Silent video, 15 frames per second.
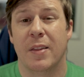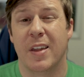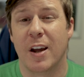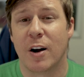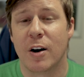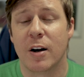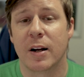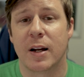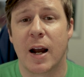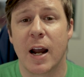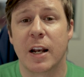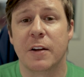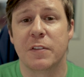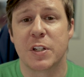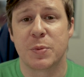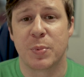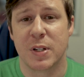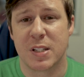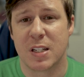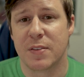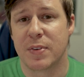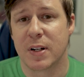They are kind of
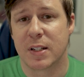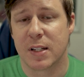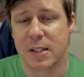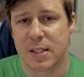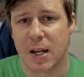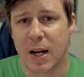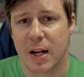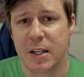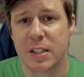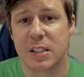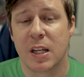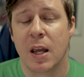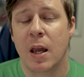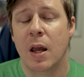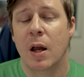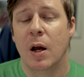specific designs,